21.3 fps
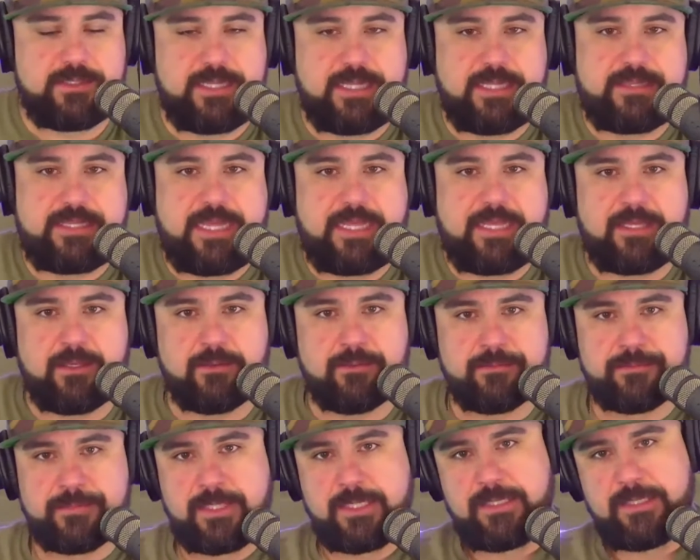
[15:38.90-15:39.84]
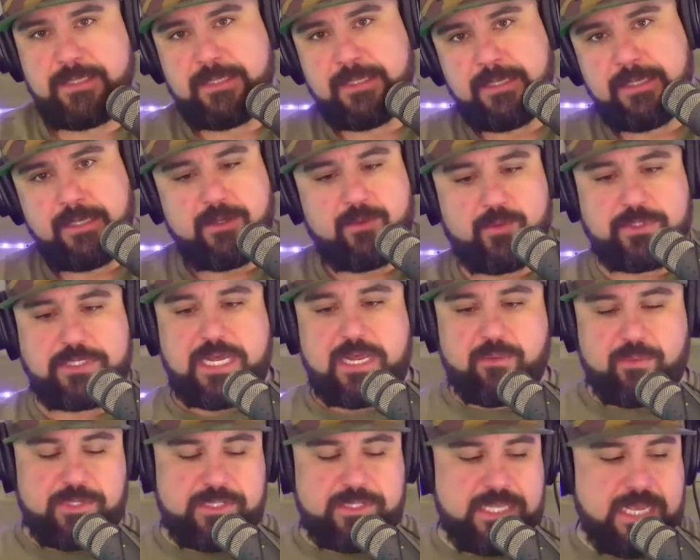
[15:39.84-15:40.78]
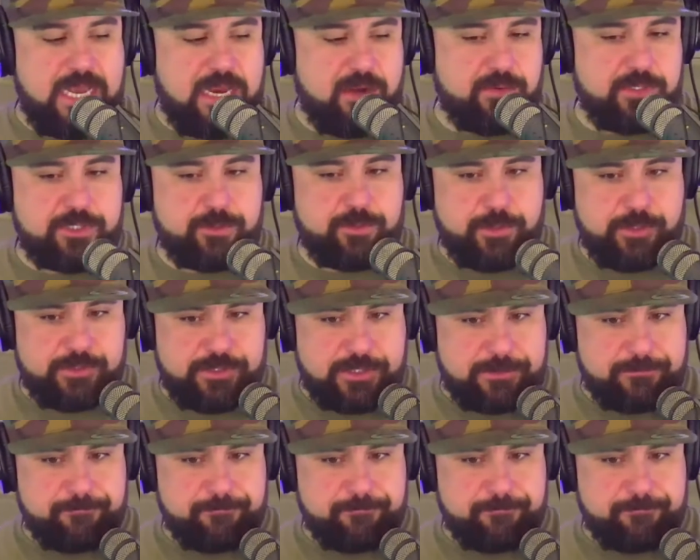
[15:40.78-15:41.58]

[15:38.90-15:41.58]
Thank you. We're done with the Irish music.